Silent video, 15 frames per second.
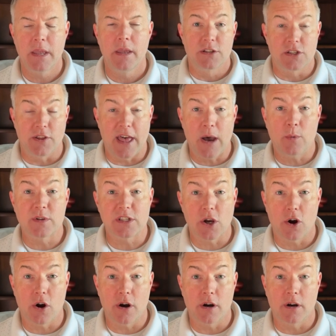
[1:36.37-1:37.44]
So that was
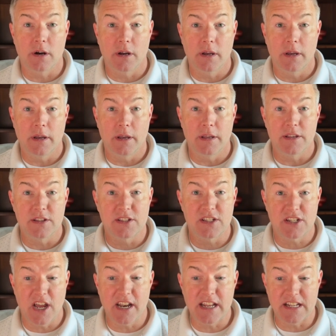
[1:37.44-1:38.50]
our
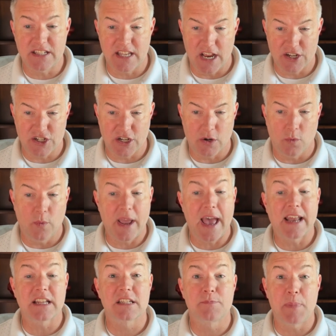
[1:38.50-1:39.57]
study session. We
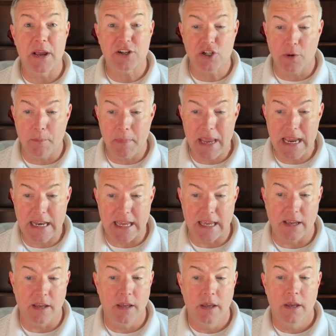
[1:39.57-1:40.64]
had a special
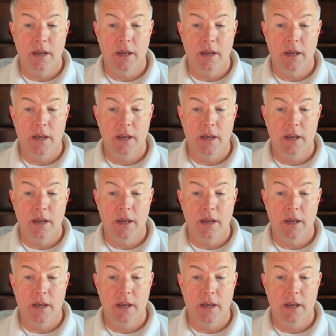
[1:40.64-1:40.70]
meeting